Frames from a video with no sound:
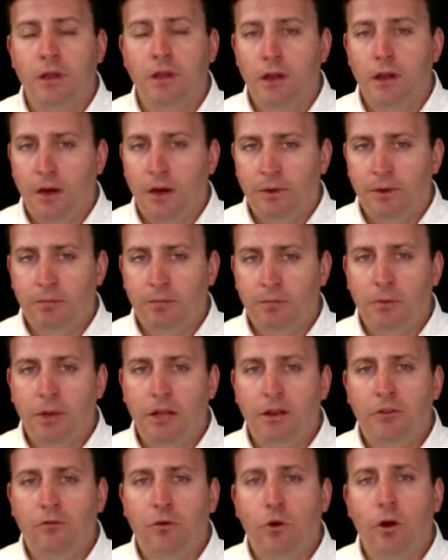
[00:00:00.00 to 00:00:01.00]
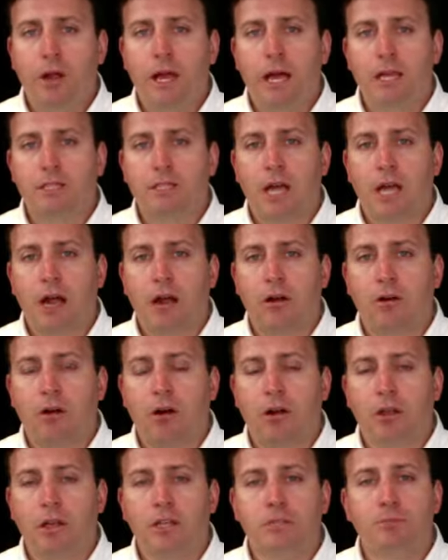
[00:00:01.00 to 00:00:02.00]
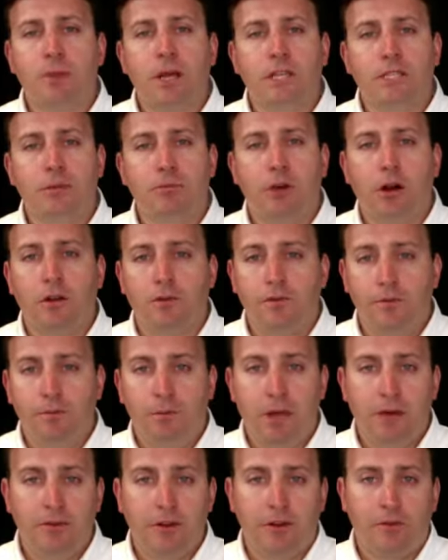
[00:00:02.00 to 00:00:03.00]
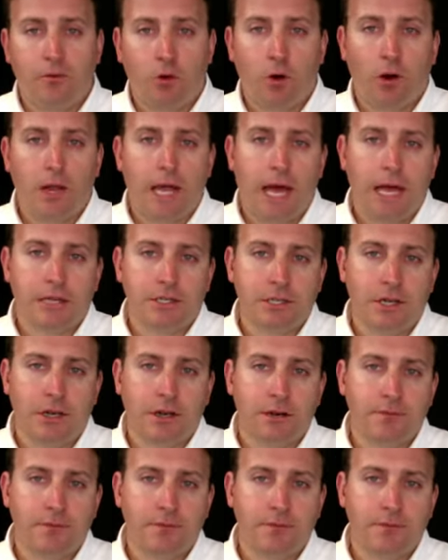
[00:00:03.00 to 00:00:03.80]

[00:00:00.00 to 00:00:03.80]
of implementing forecast hierarchies based upon pivot forecasting.